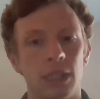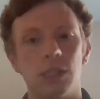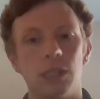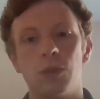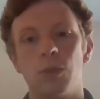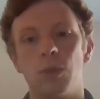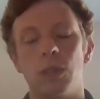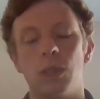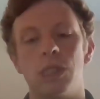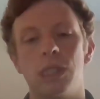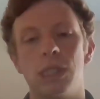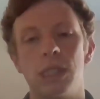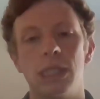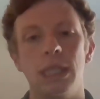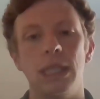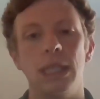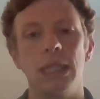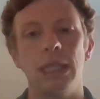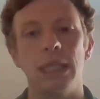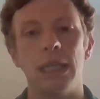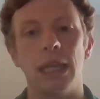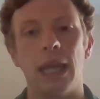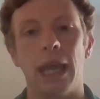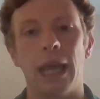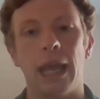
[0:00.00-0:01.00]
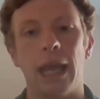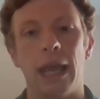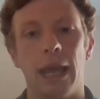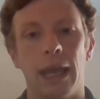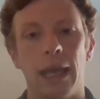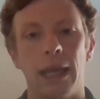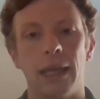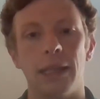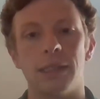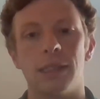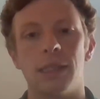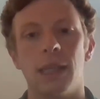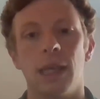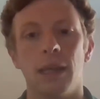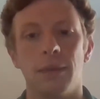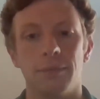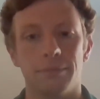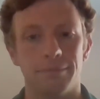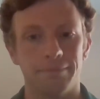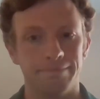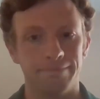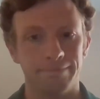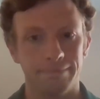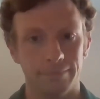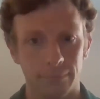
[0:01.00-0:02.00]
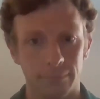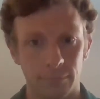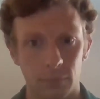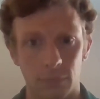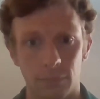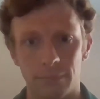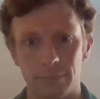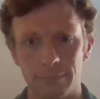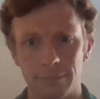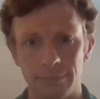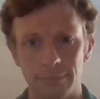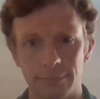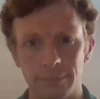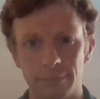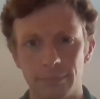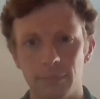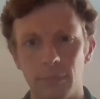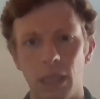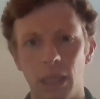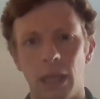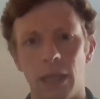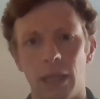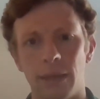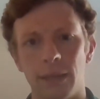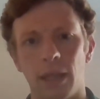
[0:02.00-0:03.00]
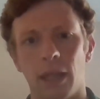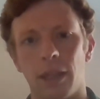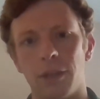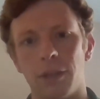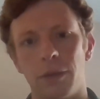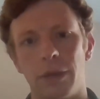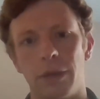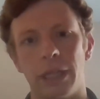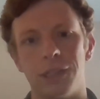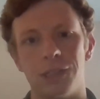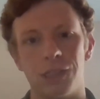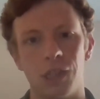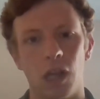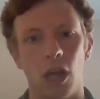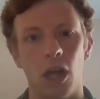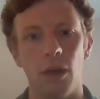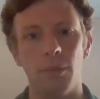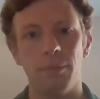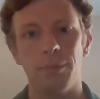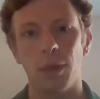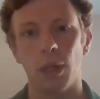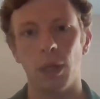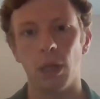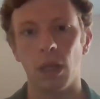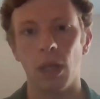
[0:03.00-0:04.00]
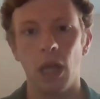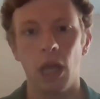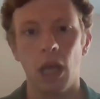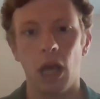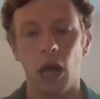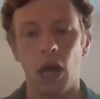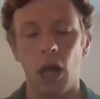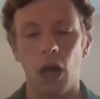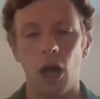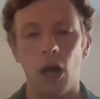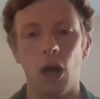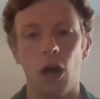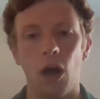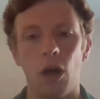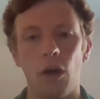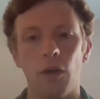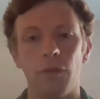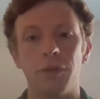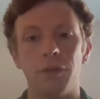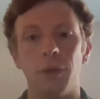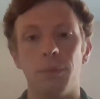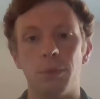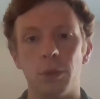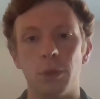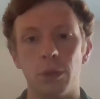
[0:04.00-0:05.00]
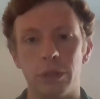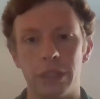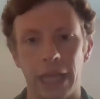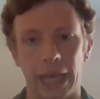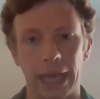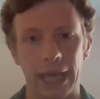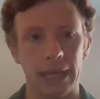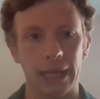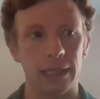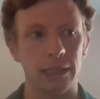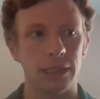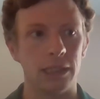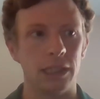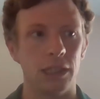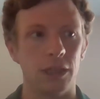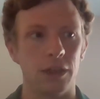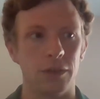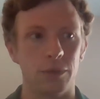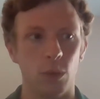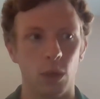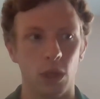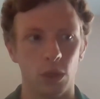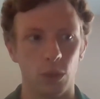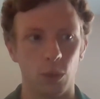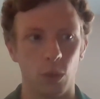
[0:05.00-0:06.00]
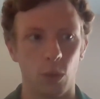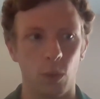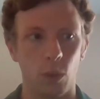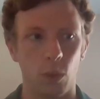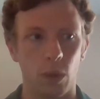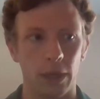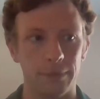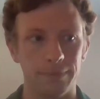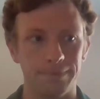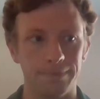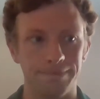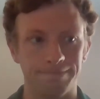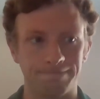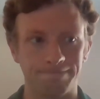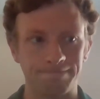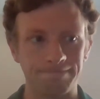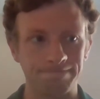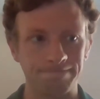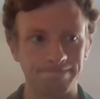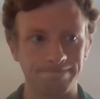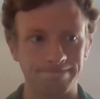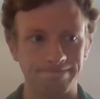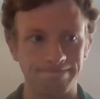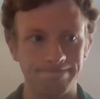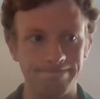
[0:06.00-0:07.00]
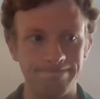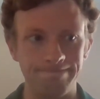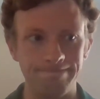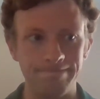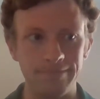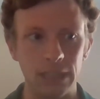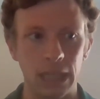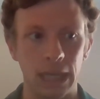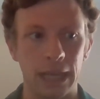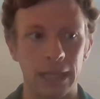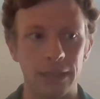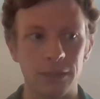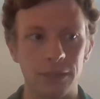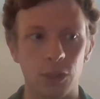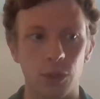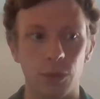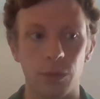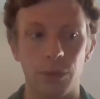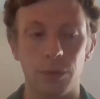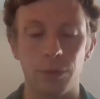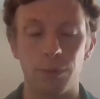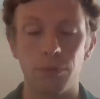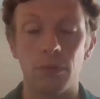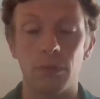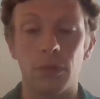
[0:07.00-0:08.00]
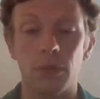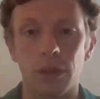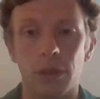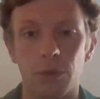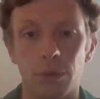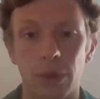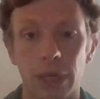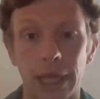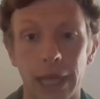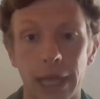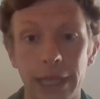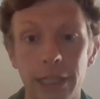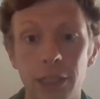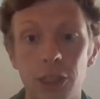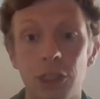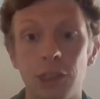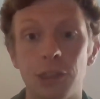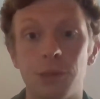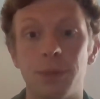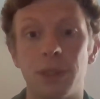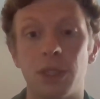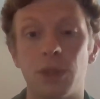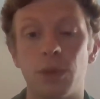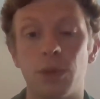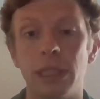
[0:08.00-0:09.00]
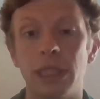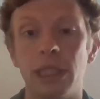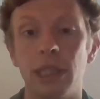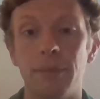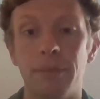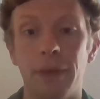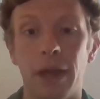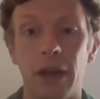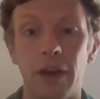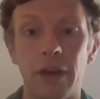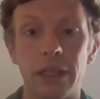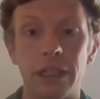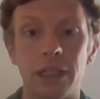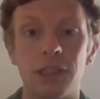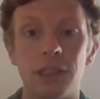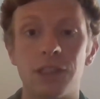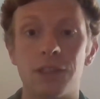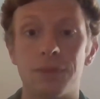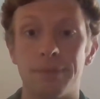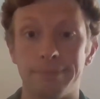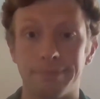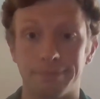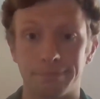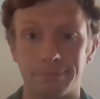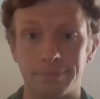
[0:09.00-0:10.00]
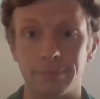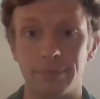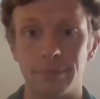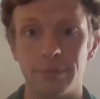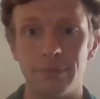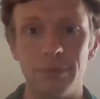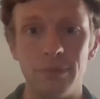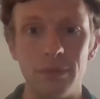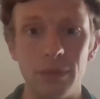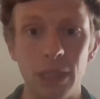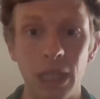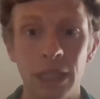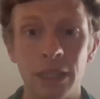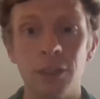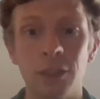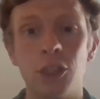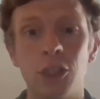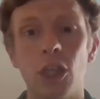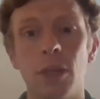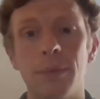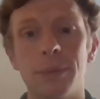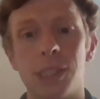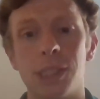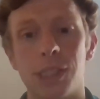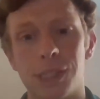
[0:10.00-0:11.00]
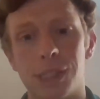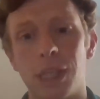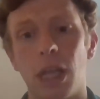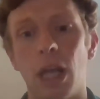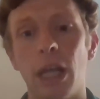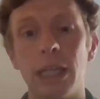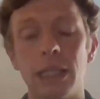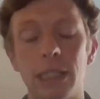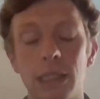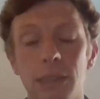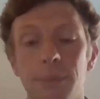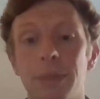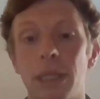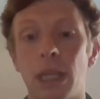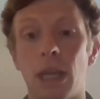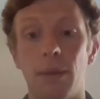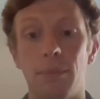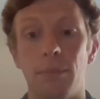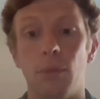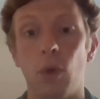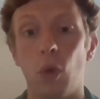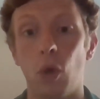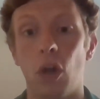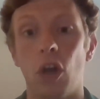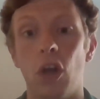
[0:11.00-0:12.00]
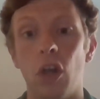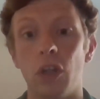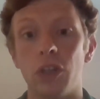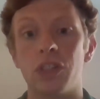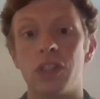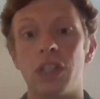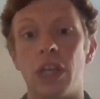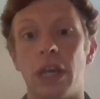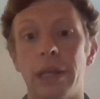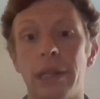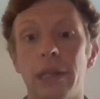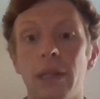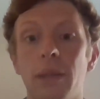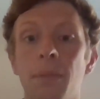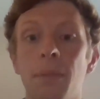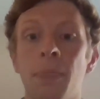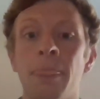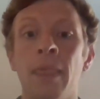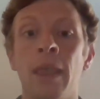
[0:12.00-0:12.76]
This was seen as another example of the brutality of World War I. And so the relations between the Americans and the Germans are starting to become more hostile.